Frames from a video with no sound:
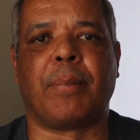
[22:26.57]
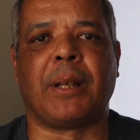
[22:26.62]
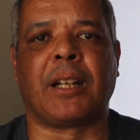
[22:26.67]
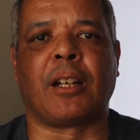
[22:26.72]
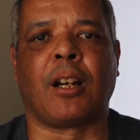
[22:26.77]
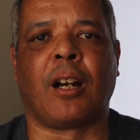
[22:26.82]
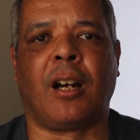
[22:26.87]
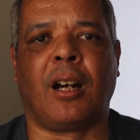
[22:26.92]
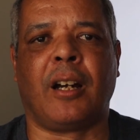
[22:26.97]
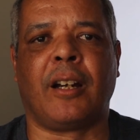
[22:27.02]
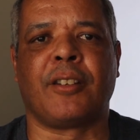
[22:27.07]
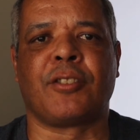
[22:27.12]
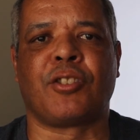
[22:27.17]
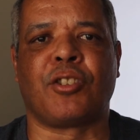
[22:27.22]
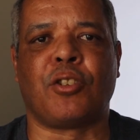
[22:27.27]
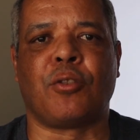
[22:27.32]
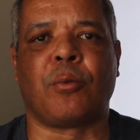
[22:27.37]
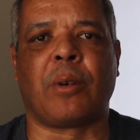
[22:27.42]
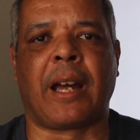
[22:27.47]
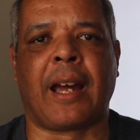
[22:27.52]
because
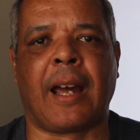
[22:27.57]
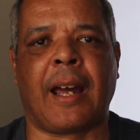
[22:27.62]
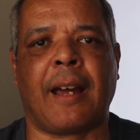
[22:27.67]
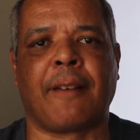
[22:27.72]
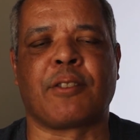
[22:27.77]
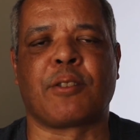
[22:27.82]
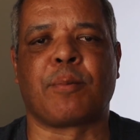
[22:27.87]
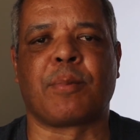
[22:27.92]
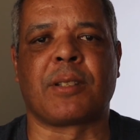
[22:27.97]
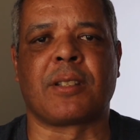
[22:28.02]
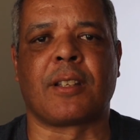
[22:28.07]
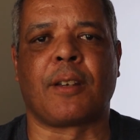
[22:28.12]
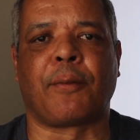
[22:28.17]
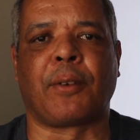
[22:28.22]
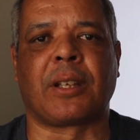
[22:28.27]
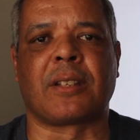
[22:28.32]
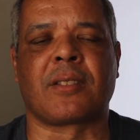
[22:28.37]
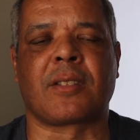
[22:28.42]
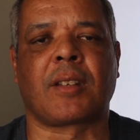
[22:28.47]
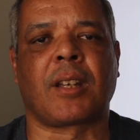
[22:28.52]
you have
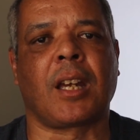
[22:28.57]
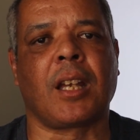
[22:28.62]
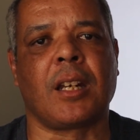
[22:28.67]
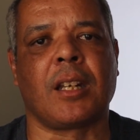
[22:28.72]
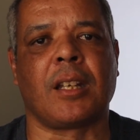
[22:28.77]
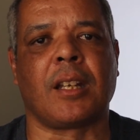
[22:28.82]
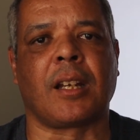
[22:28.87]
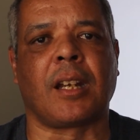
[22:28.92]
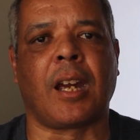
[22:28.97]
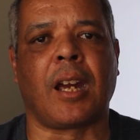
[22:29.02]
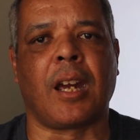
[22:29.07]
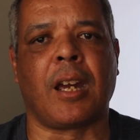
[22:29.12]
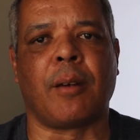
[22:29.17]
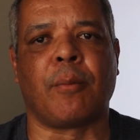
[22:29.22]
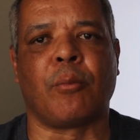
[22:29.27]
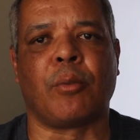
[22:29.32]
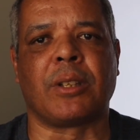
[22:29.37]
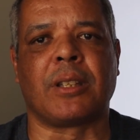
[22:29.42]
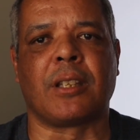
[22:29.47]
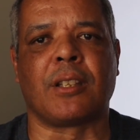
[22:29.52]
specific skin in the
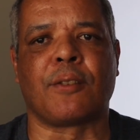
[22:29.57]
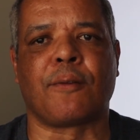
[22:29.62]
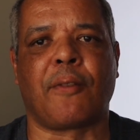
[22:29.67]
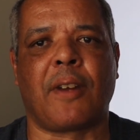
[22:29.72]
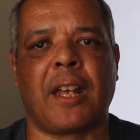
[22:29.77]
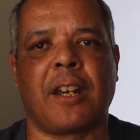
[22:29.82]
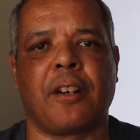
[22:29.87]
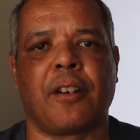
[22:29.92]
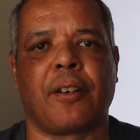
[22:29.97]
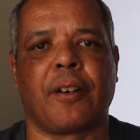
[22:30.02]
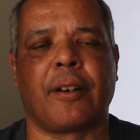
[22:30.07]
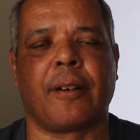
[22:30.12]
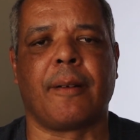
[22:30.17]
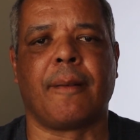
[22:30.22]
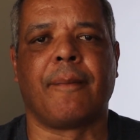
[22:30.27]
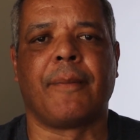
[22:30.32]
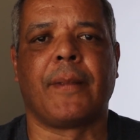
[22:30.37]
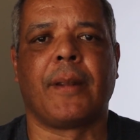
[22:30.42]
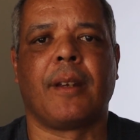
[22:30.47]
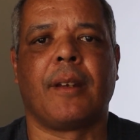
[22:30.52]
game with this vendor,